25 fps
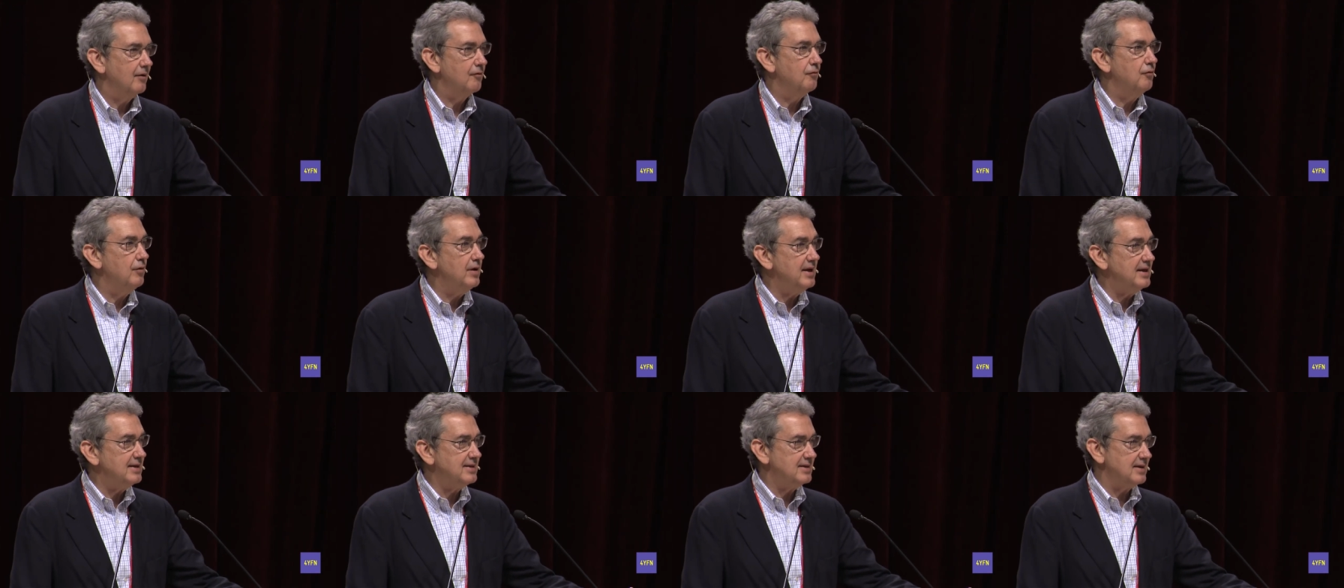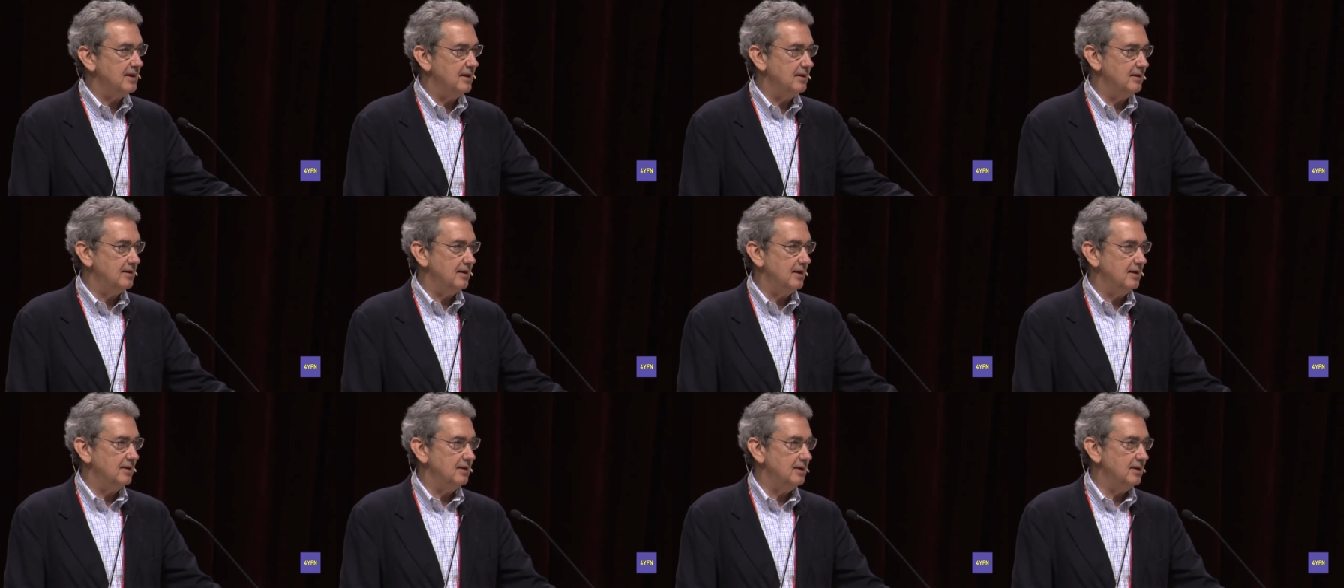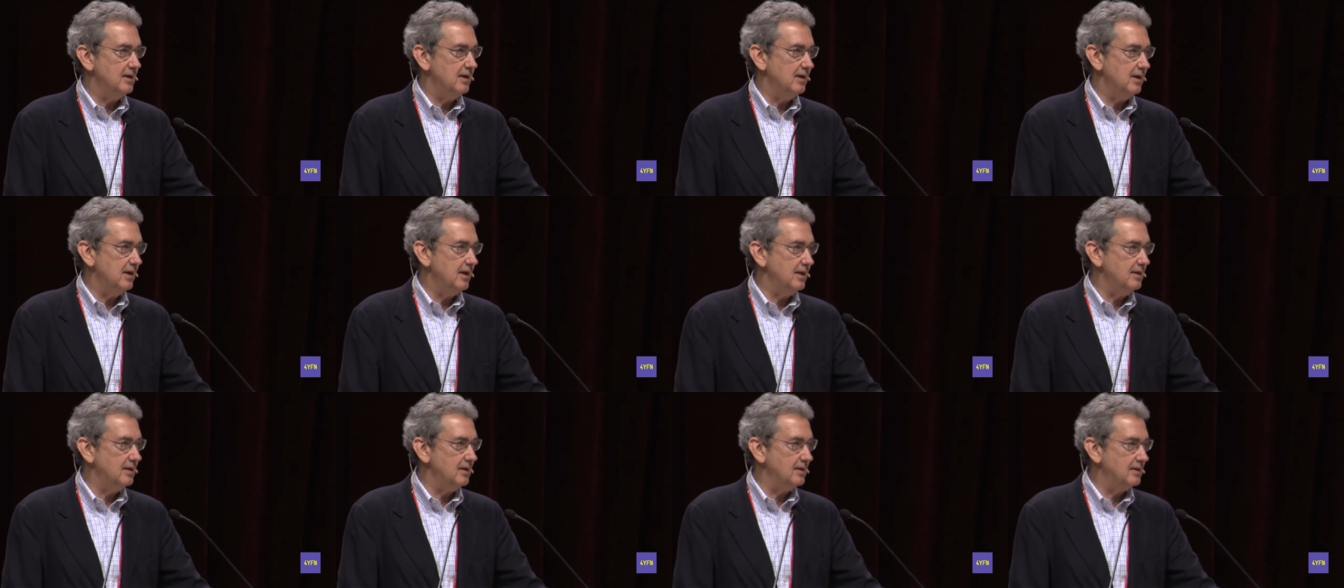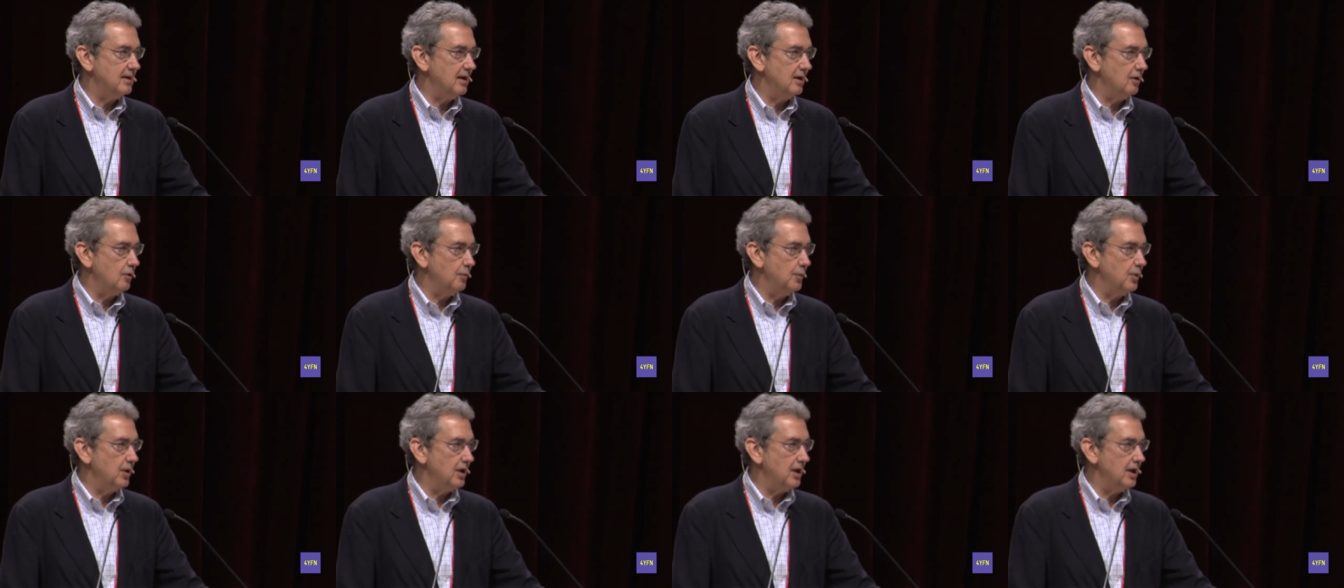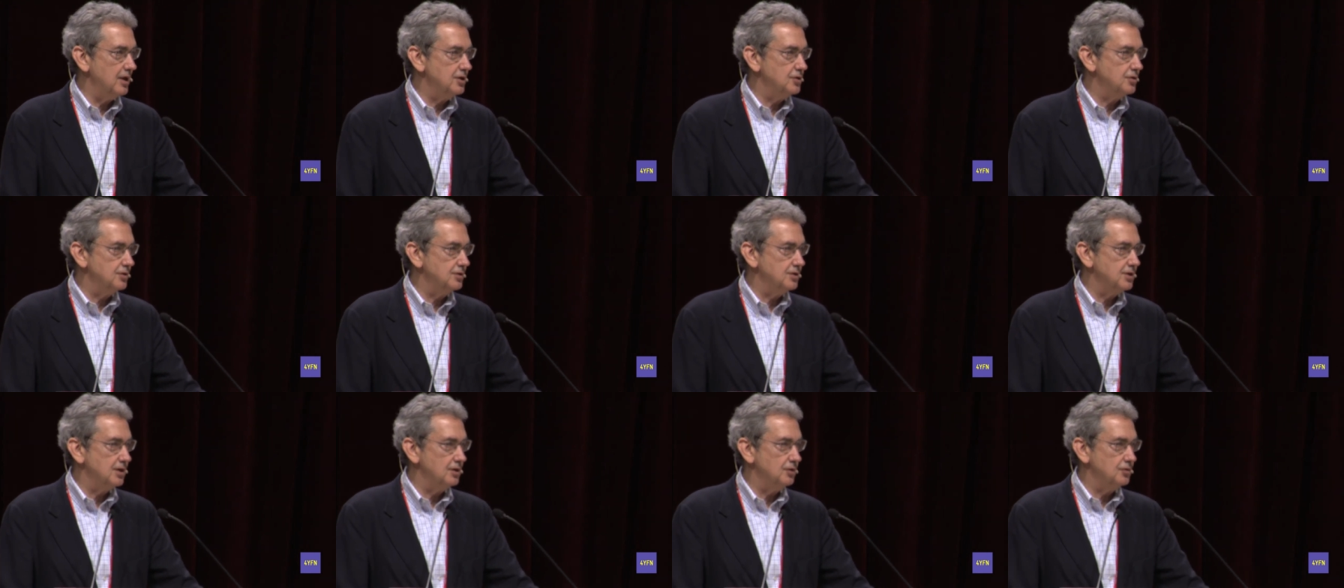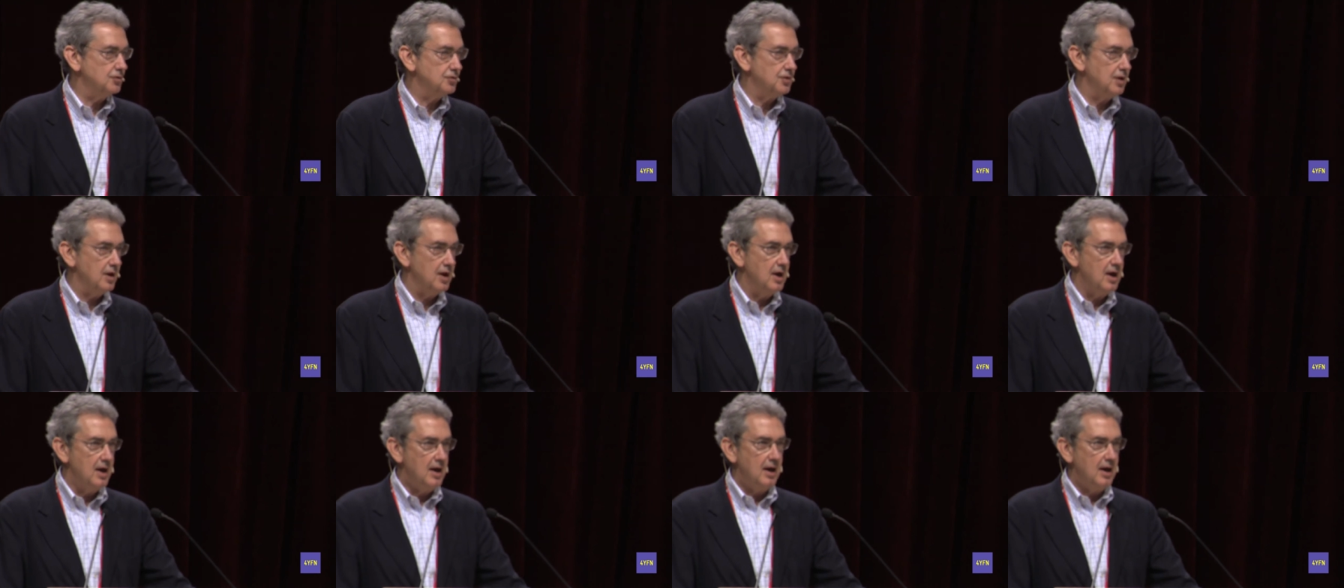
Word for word: recent in the, in the telecommunications industry.